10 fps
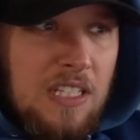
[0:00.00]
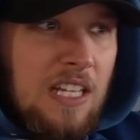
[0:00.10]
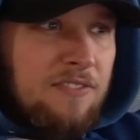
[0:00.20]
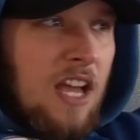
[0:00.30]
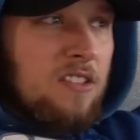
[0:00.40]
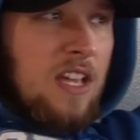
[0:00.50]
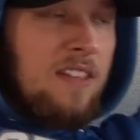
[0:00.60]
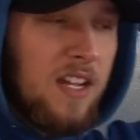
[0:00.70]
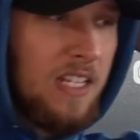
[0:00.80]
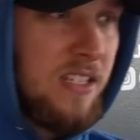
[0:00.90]
lift outside
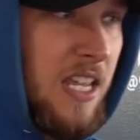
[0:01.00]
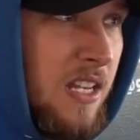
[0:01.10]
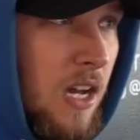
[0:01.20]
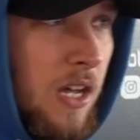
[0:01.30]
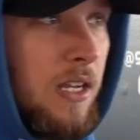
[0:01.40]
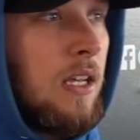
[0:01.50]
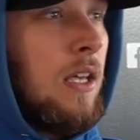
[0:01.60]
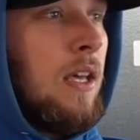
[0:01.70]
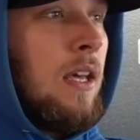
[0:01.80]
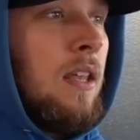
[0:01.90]
that needs to get done.
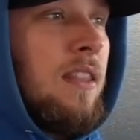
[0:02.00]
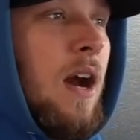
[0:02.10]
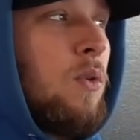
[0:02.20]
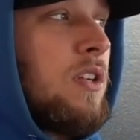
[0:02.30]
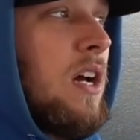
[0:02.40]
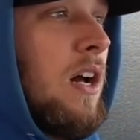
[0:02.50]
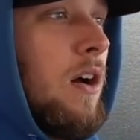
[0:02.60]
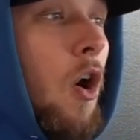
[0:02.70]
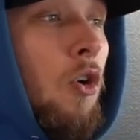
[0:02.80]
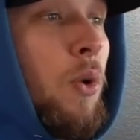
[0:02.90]
That one,
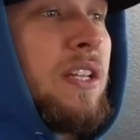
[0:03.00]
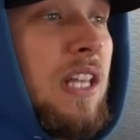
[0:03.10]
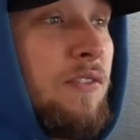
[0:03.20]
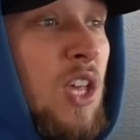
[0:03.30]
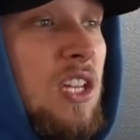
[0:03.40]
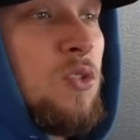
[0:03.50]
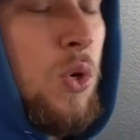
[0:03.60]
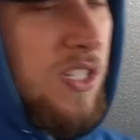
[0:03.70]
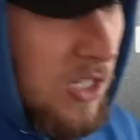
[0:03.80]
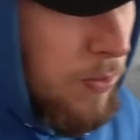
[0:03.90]
uh, all red lift kit, 26